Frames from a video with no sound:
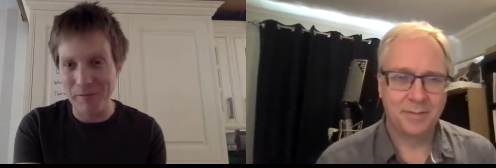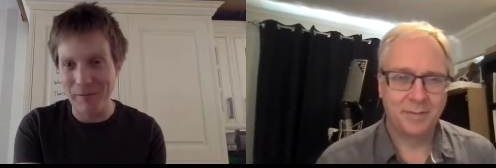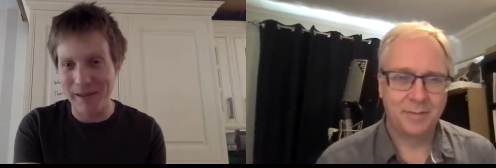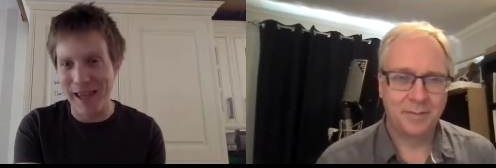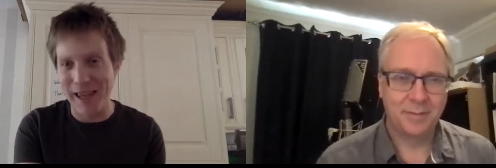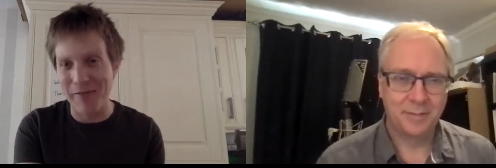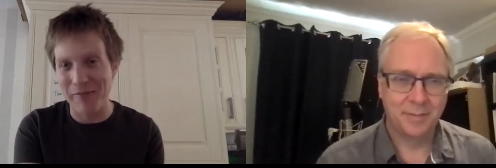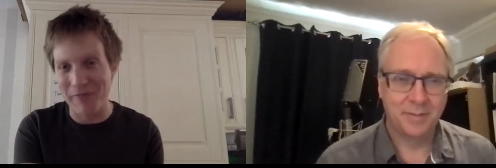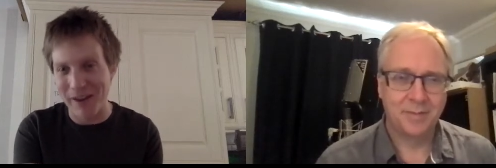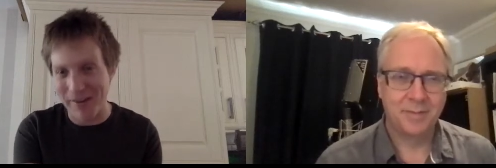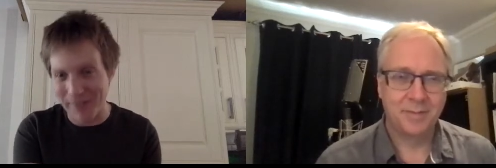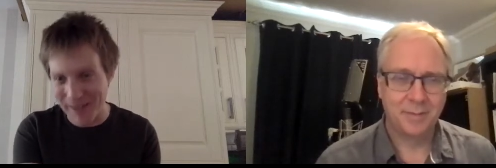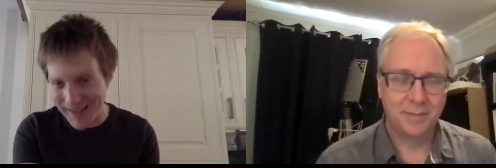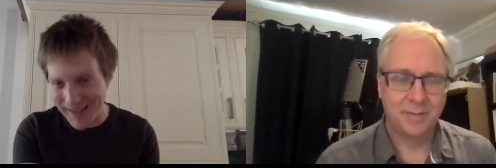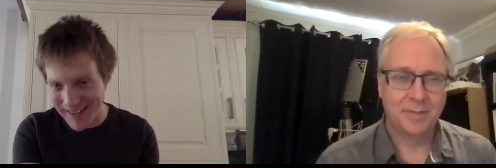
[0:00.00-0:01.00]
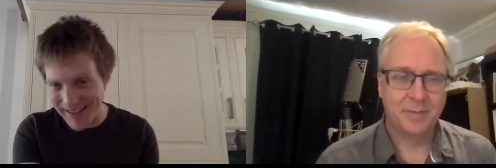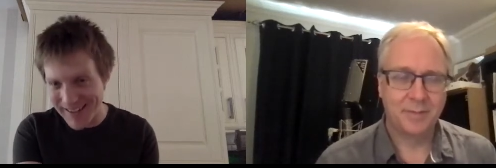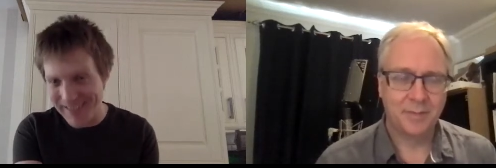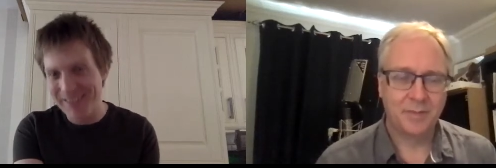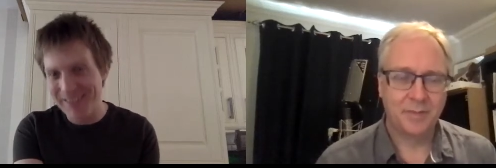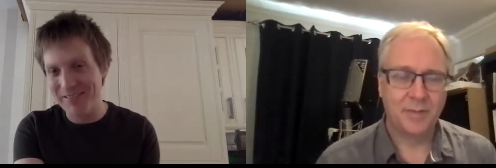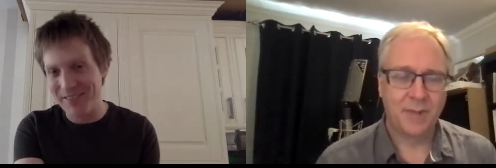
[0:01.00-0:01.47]
Speaker 1: became very
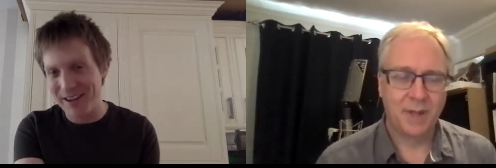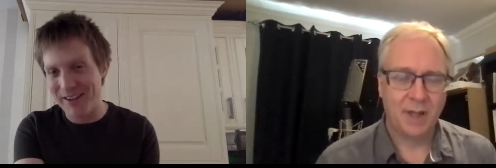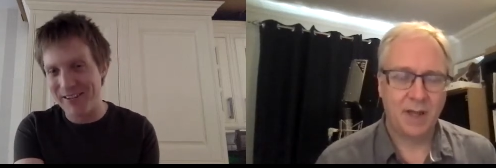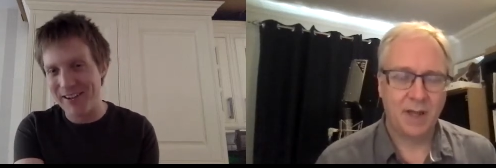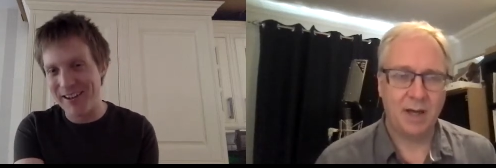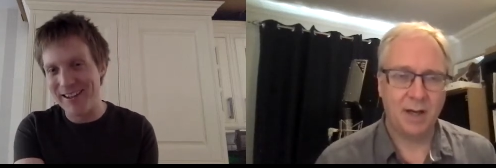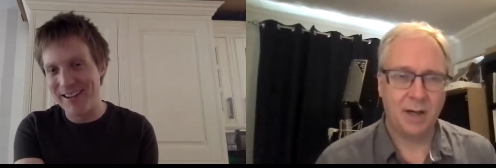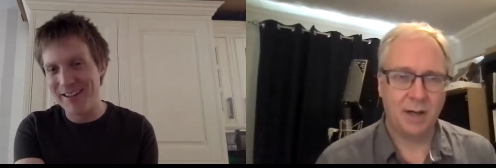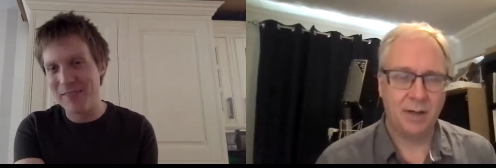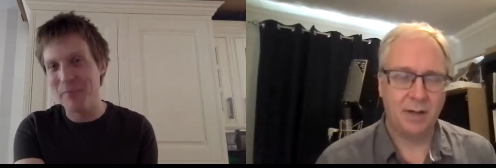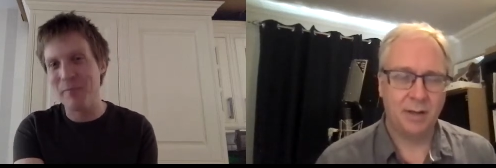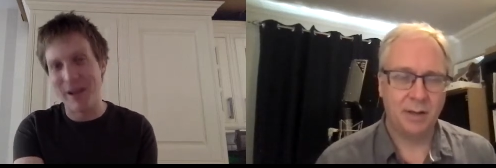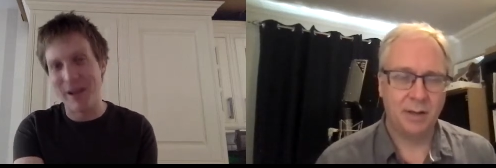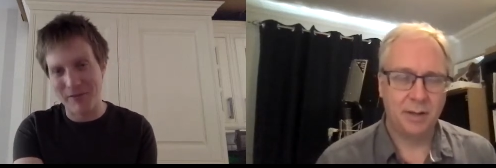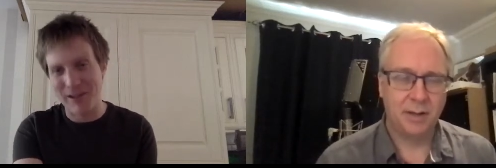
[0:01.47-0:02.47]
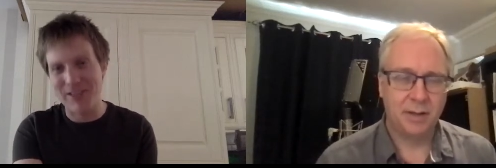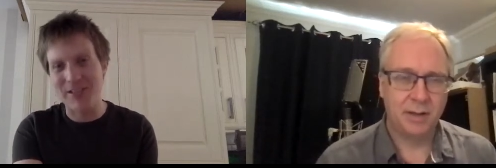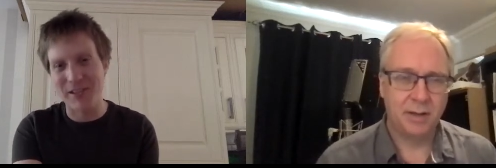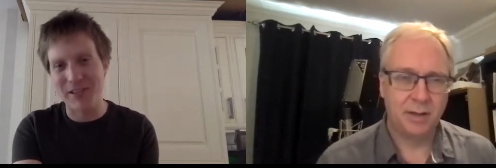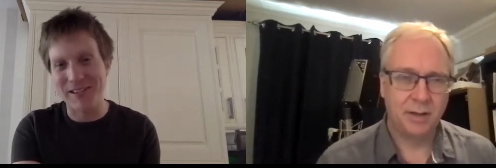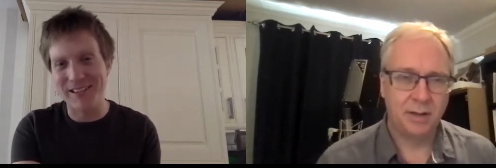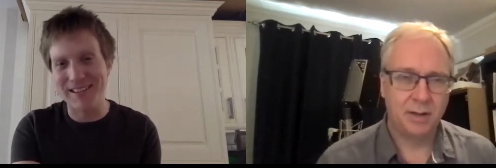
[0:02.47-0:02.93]
very yeah
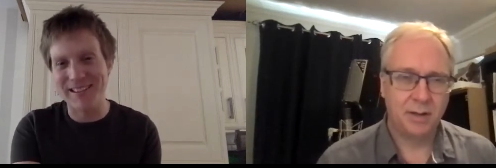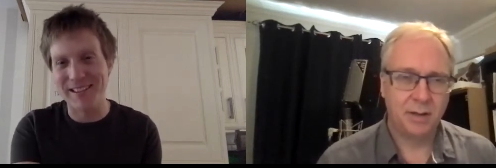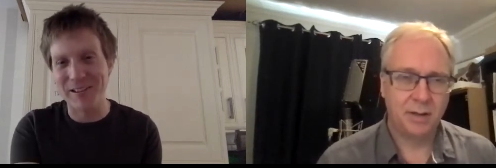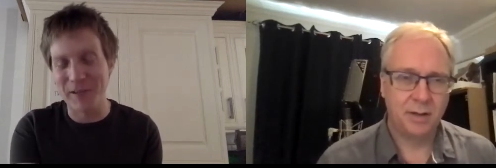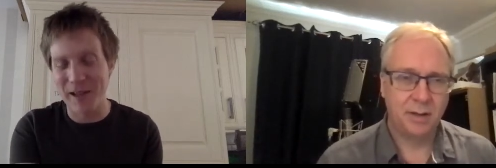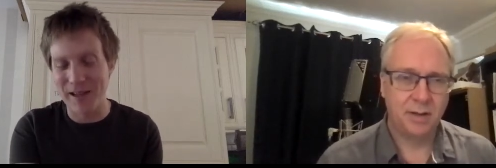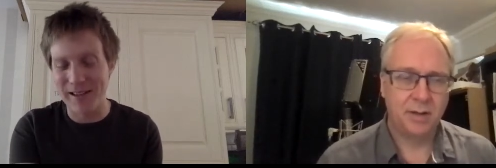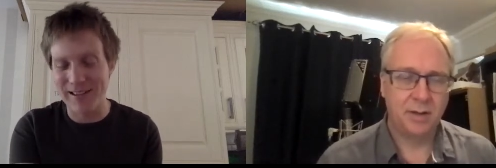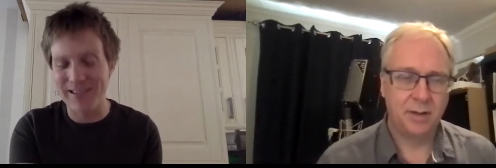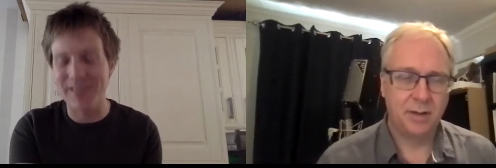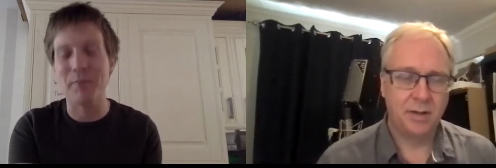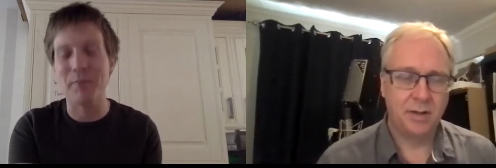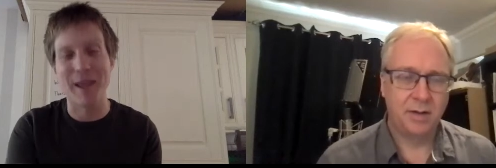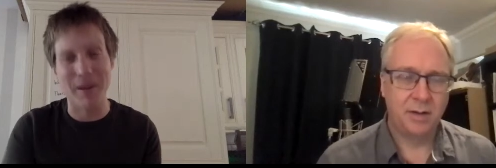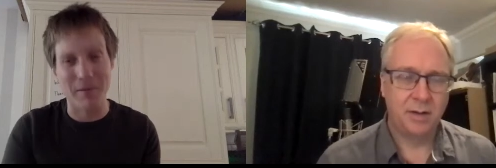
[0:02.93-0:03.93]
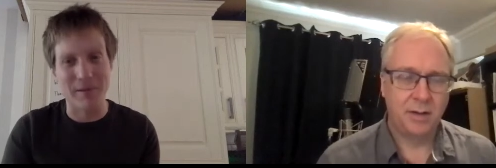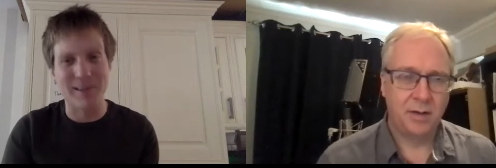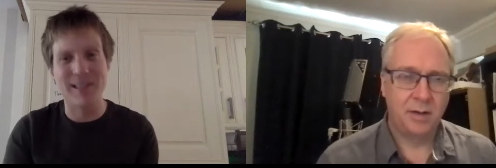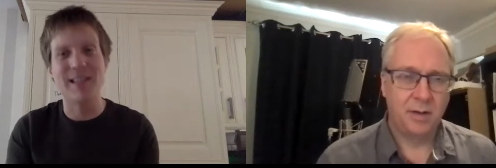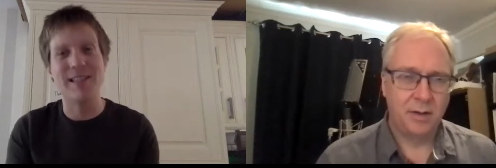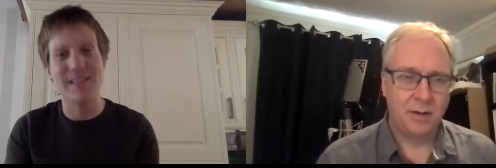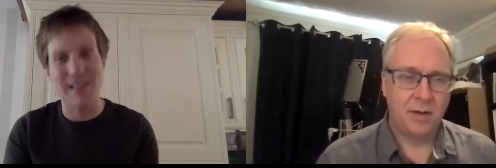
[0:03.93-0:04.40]
beneficial to uh, to being able to
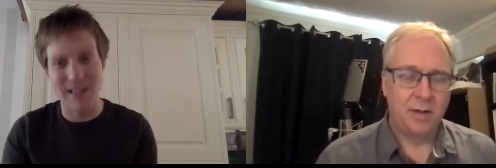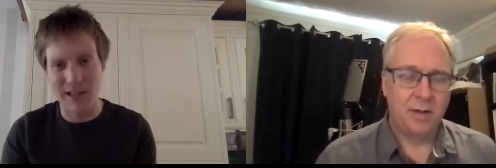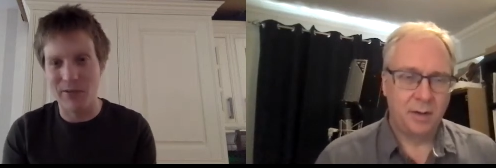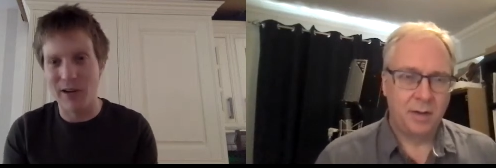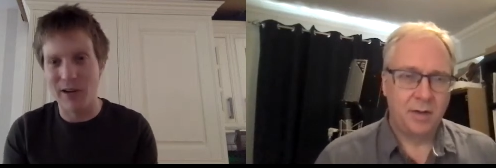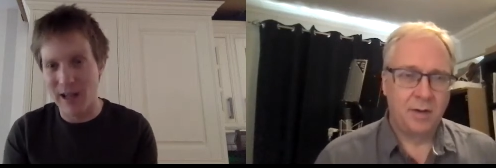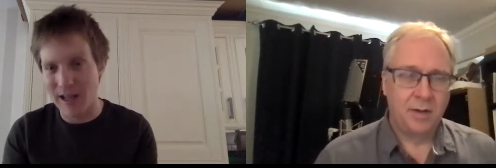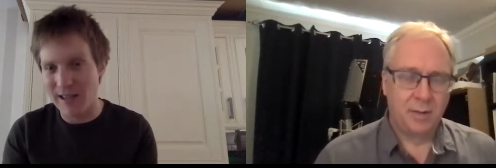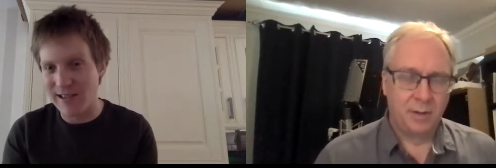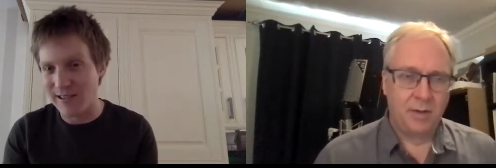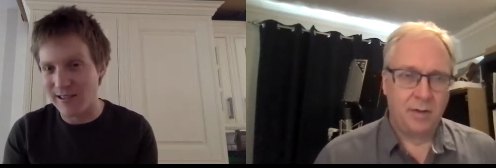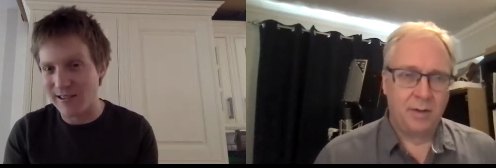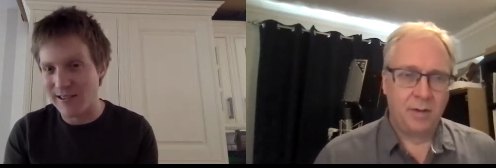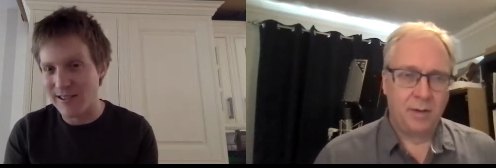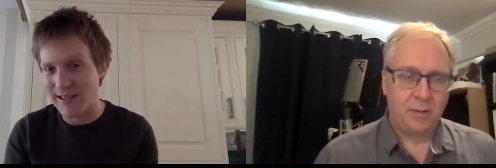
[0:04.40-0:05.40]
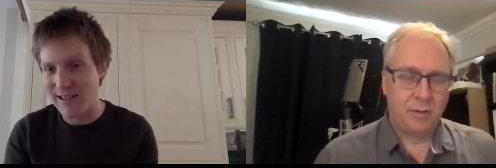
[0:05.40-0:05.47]
continue rehearsals.